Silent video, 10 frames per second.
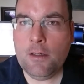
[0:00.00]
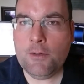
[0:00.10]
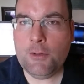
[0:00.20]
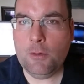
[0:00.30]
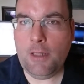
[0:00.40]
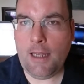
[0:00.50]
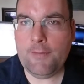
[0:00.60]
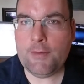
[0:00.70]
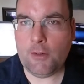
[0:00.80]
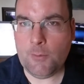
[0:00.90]
to life
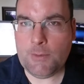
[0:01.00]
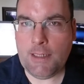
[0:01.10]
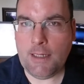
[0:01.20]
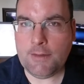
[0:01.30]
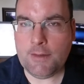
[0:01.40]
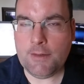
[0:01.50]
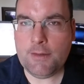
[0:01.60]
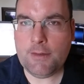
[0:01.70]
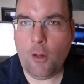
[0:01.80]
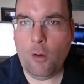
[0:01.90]

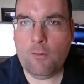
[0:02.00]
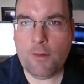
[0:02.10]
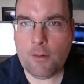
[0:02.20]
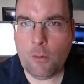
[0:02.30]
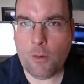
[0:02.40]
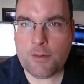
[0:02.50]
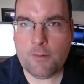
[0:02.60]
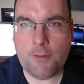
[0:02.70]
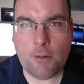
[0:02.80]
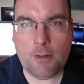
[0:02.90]
circumstances over the course
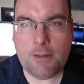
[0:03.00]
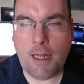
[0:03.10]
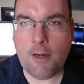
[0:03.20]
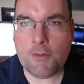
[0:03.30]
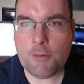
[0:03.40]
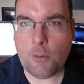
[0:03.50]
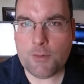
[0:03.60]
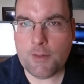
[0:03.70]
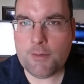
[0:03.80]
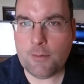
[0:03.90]
of your entire
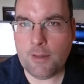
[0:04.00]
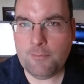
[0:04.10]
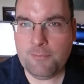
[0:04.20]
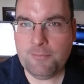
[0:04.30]
soul's history.